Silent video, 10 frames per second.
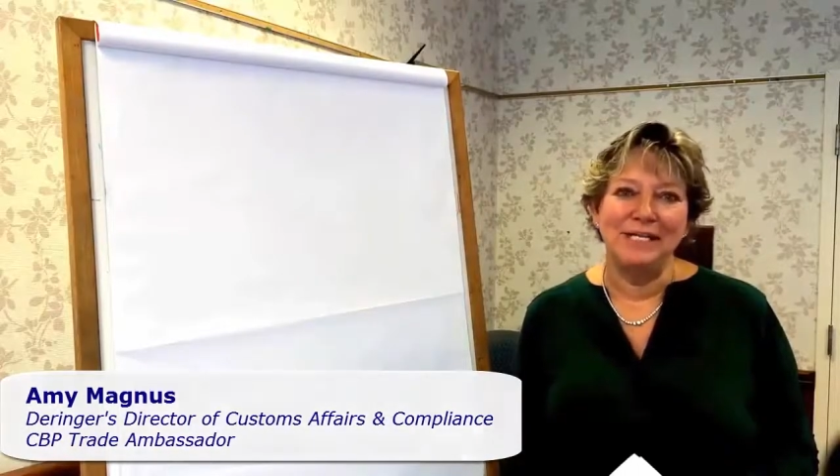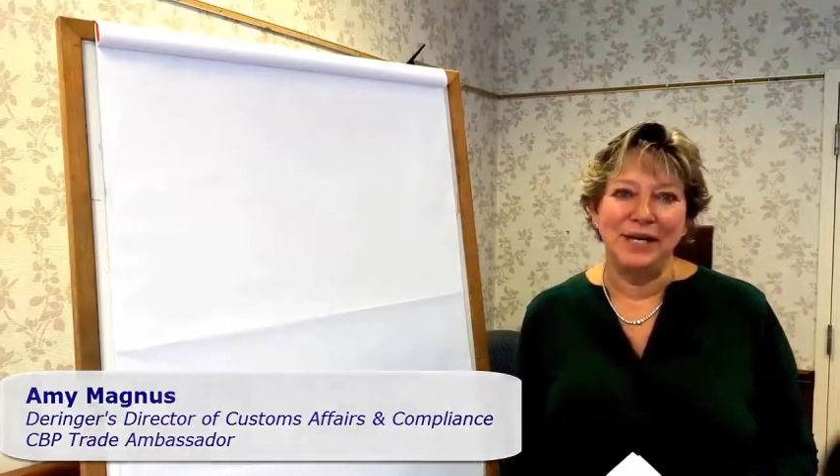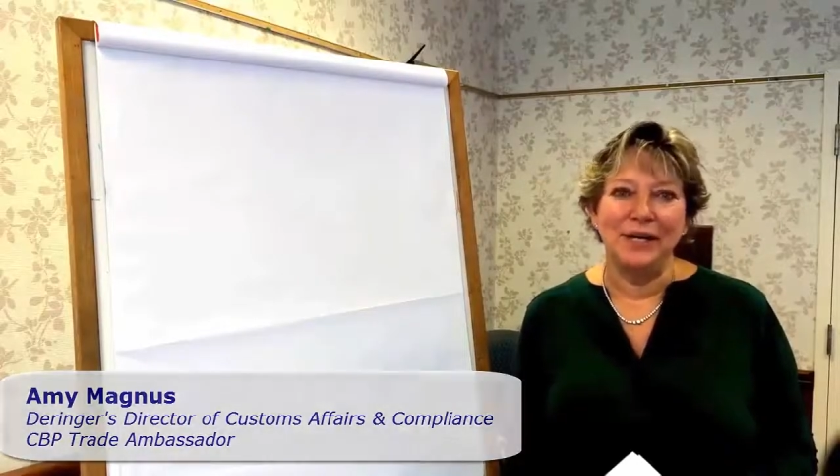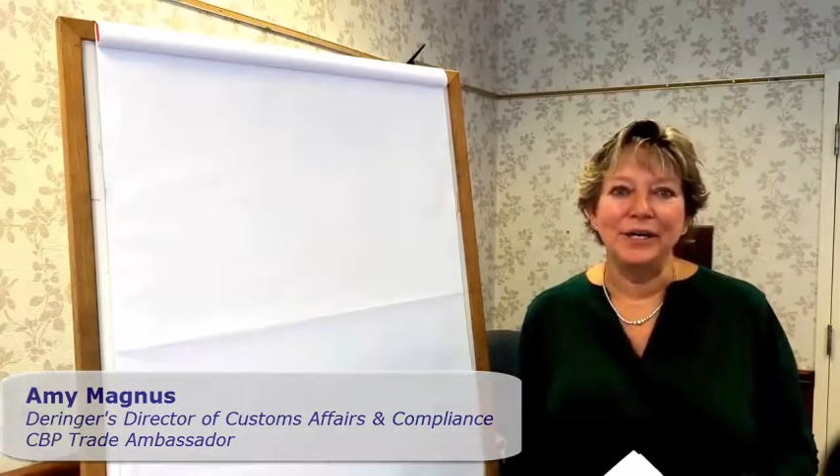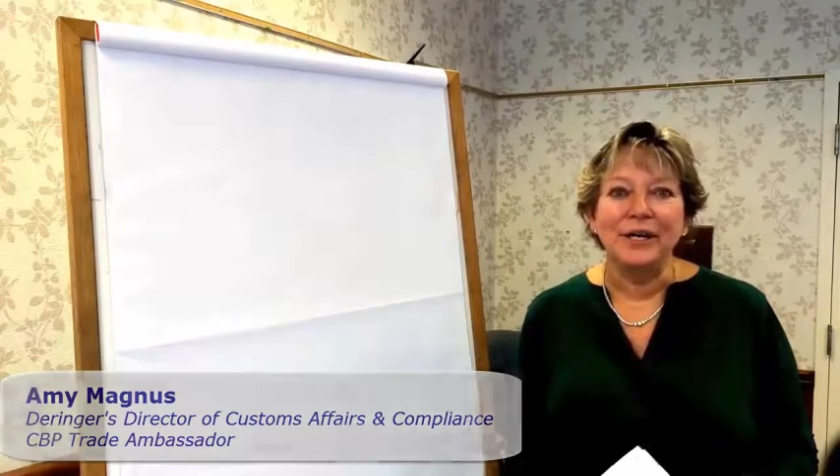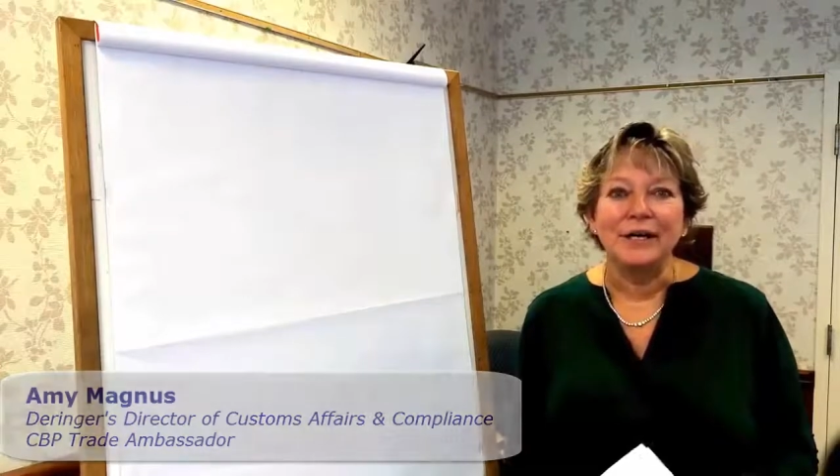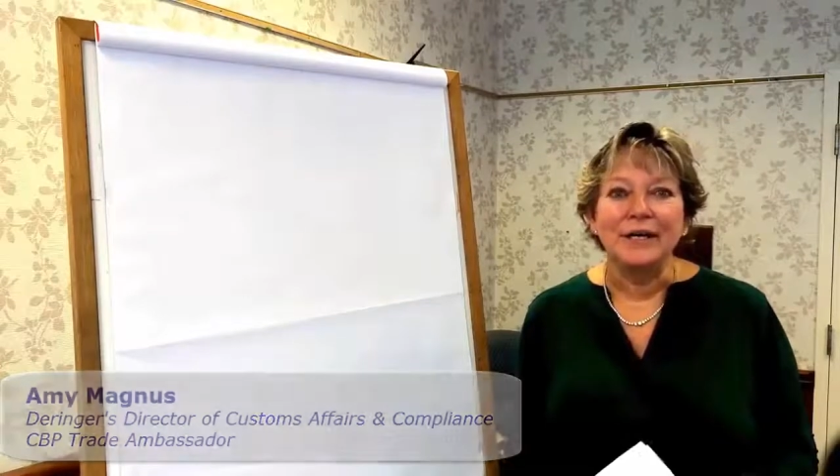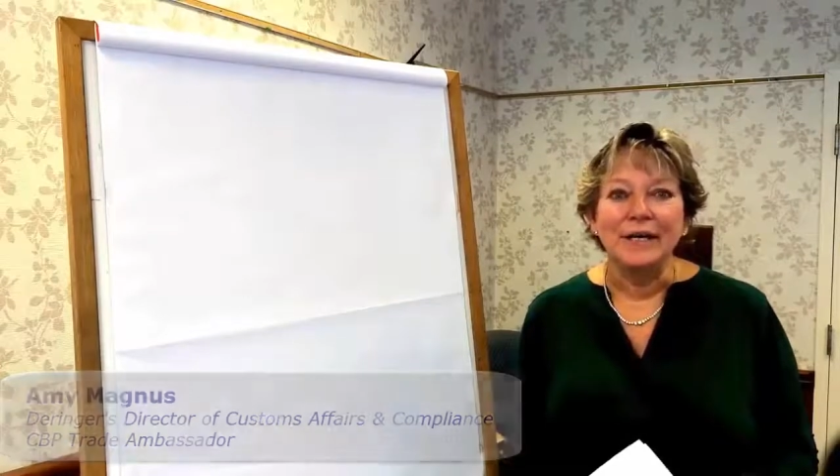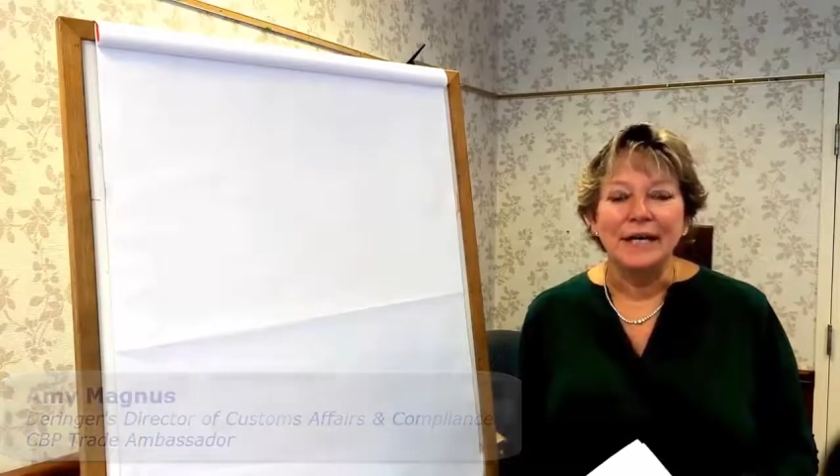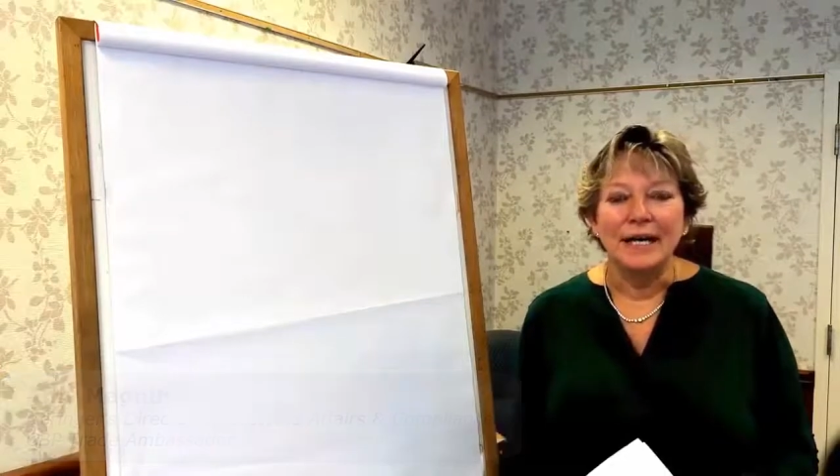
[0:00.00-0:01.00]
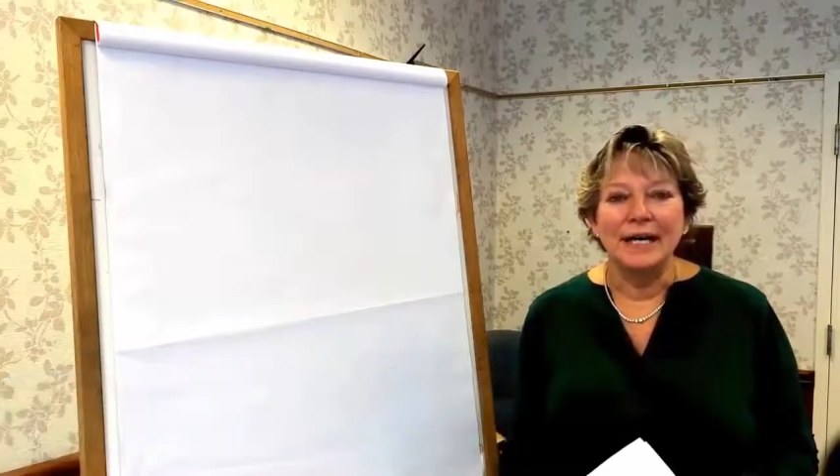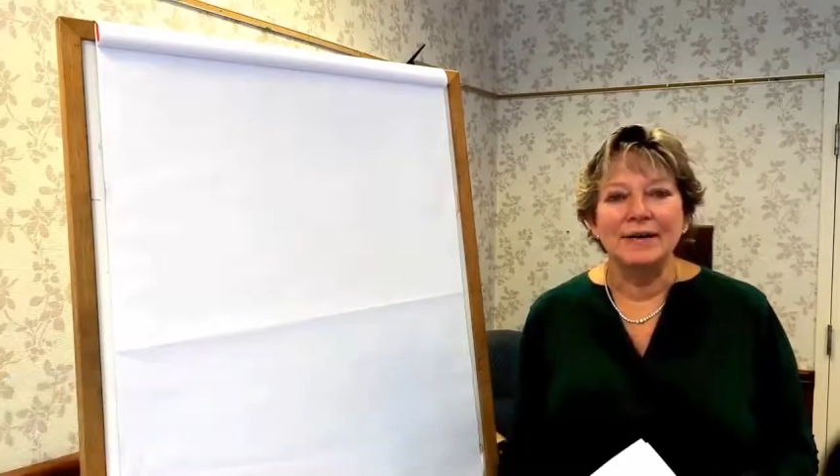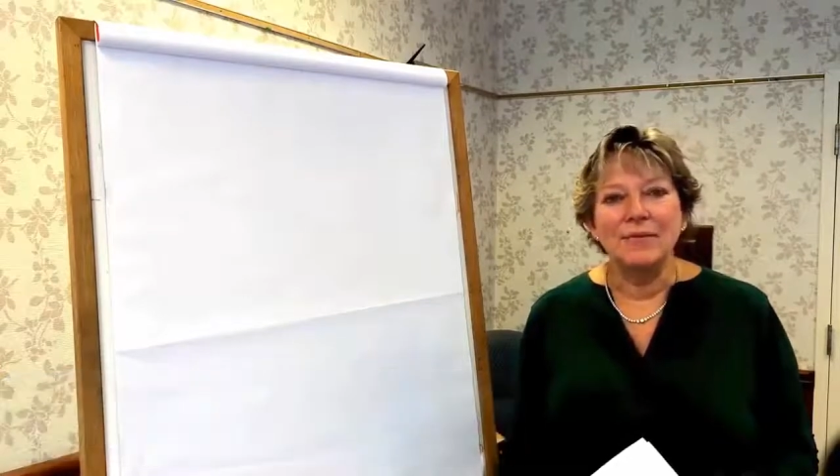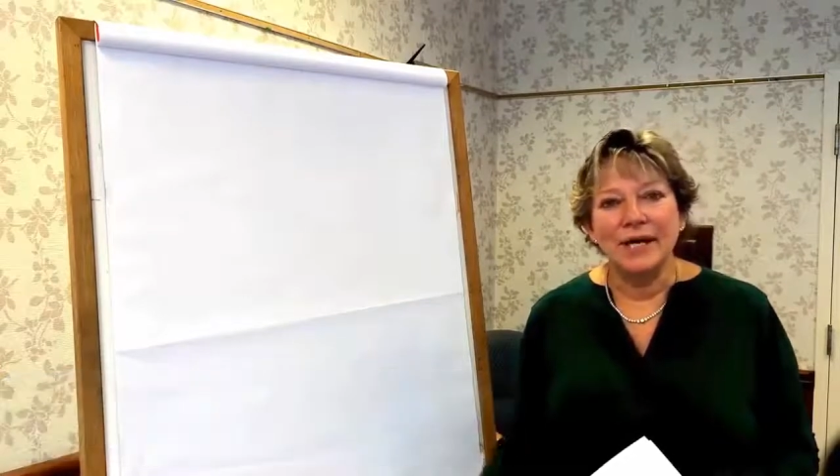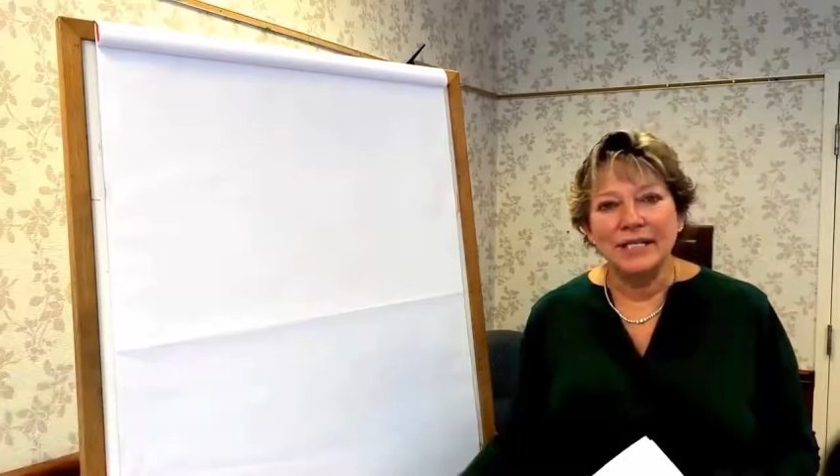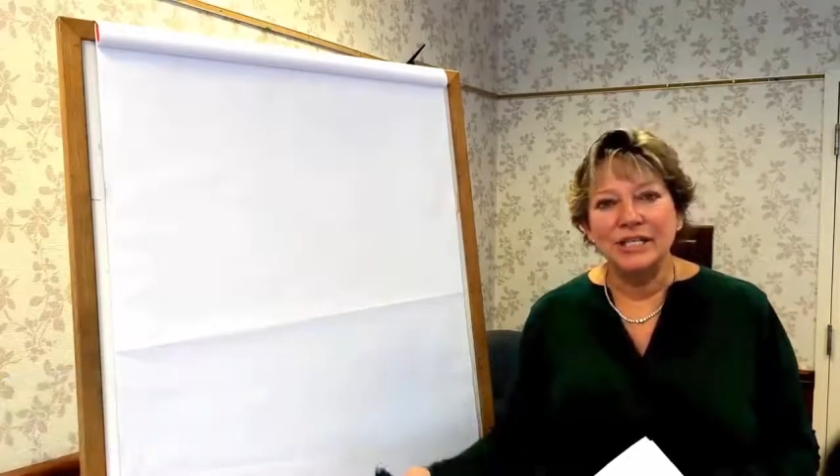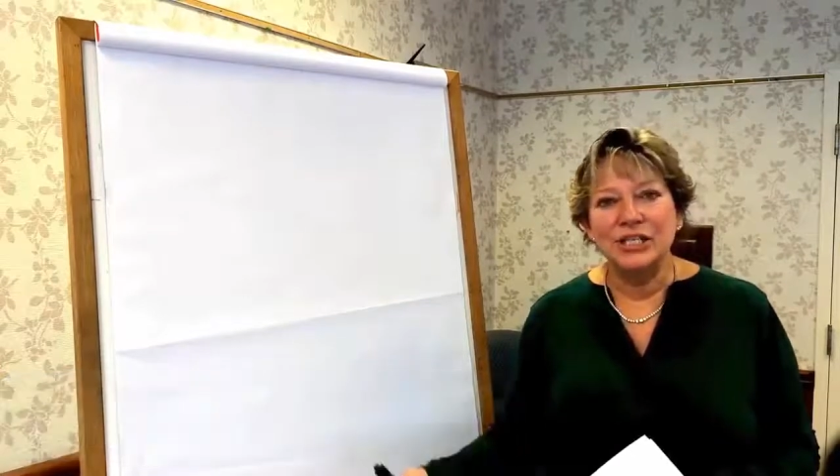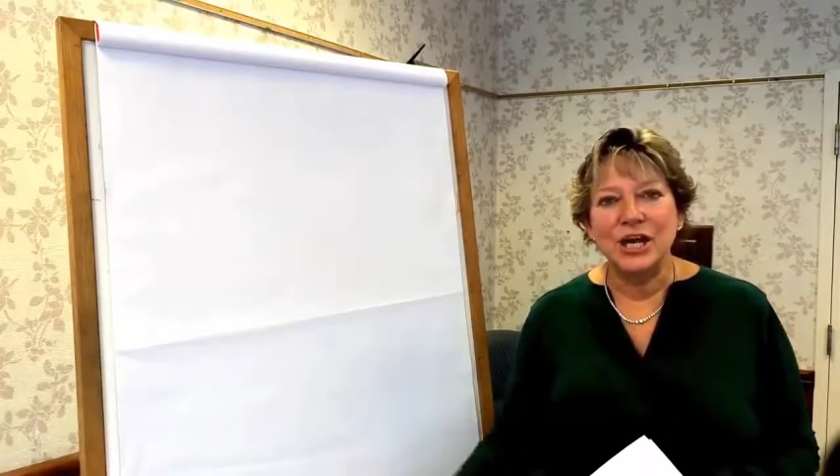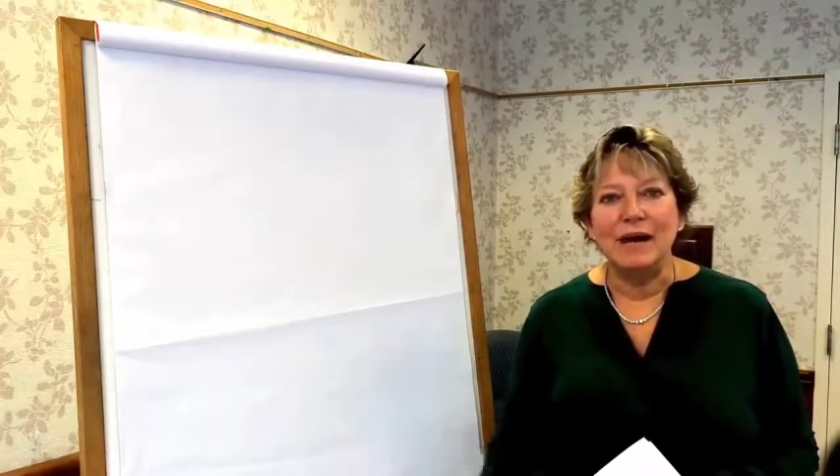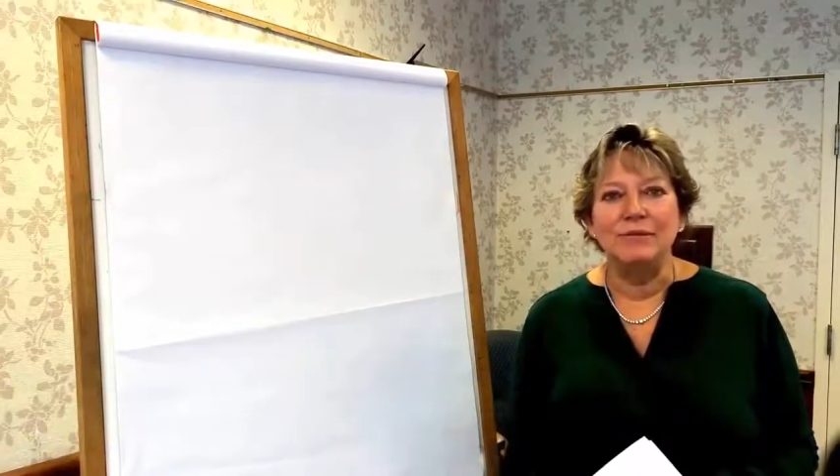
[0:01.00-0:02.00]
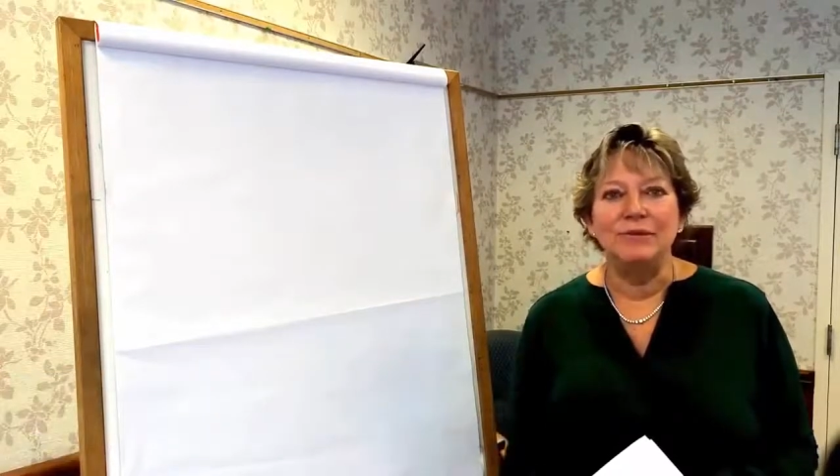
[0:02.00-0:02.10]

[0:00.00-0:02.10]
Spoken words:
Derringer, and I wanted to chat